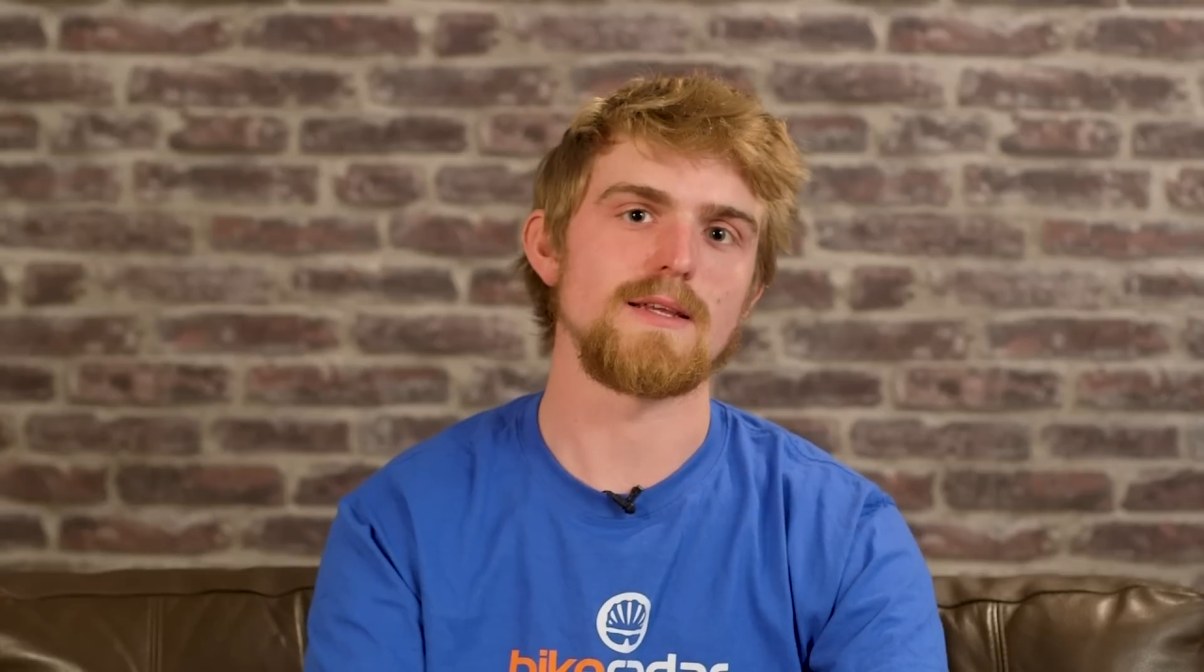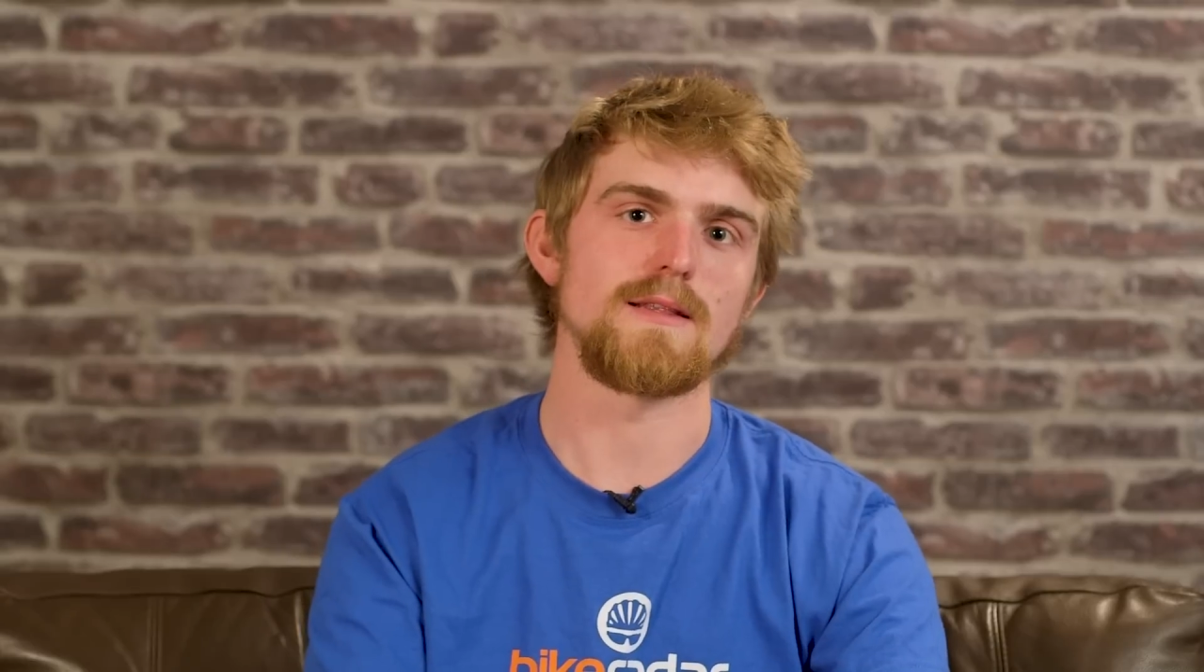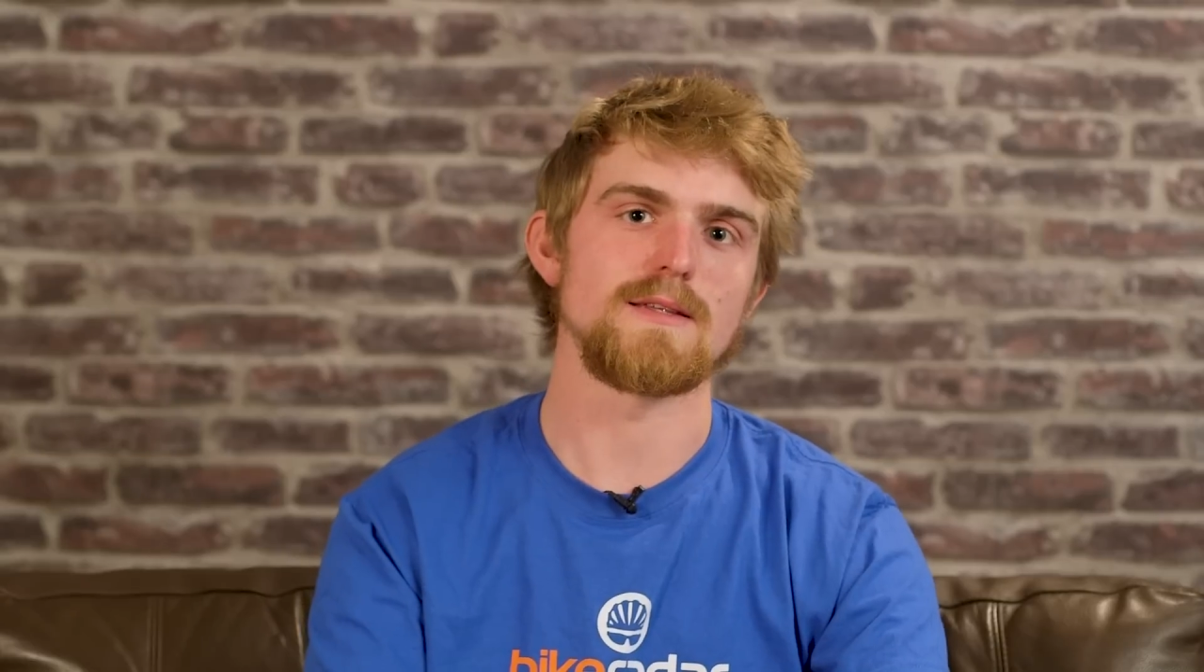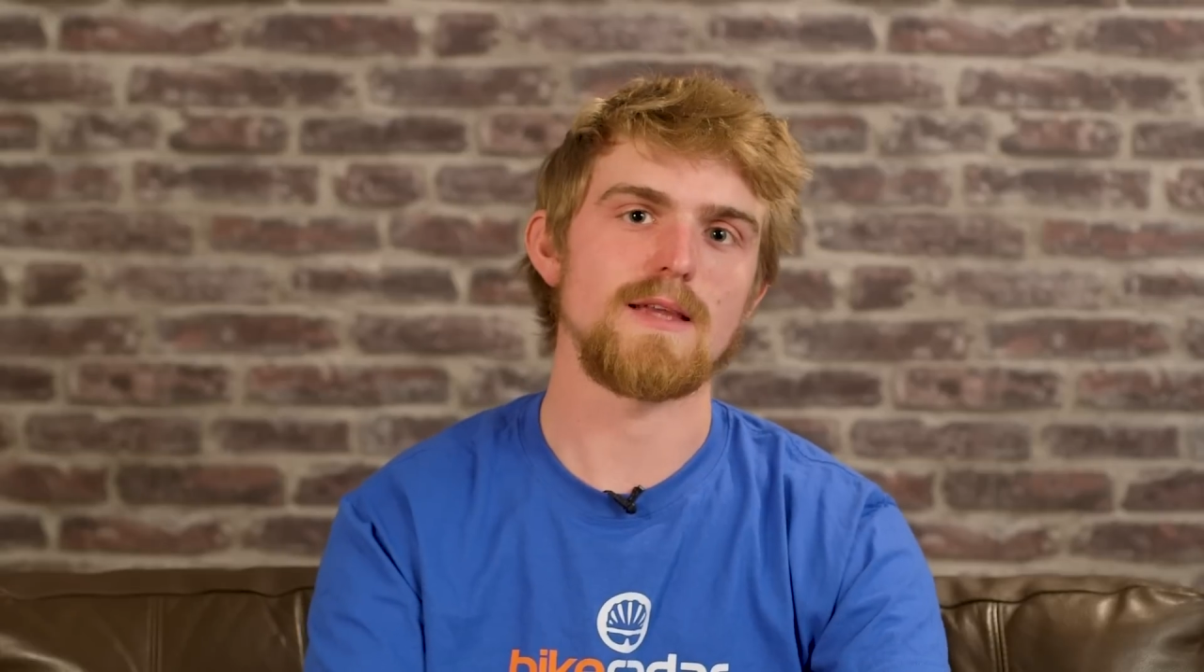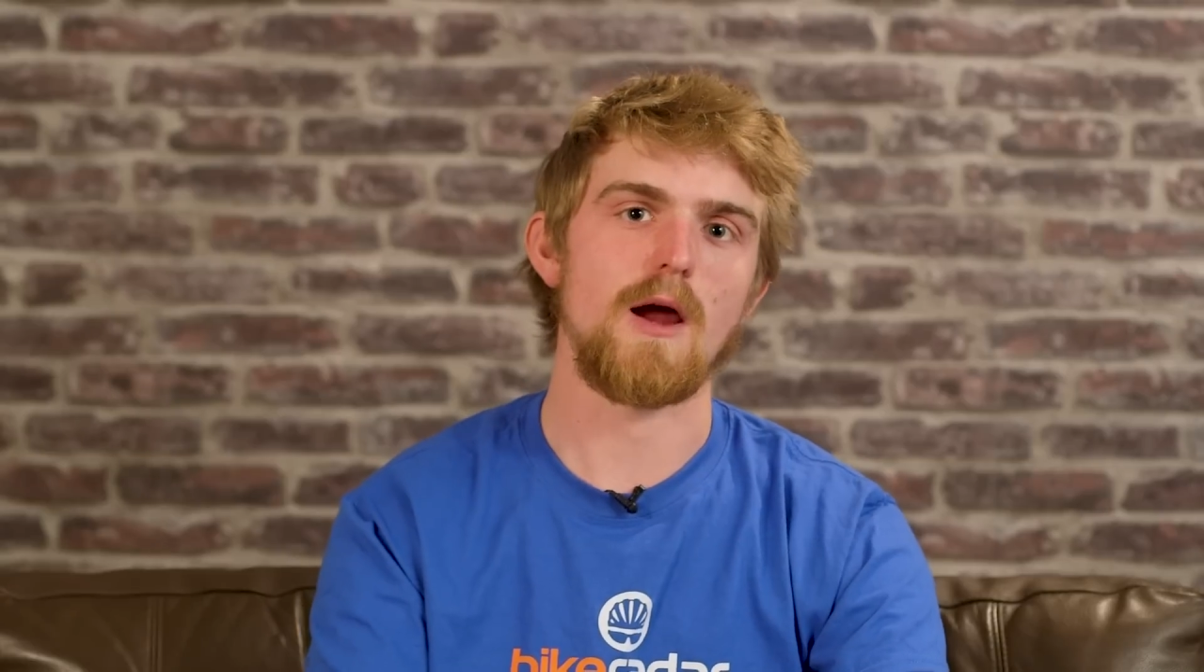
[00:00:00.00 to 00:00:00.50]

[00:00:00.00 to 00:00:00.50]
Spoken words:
sealants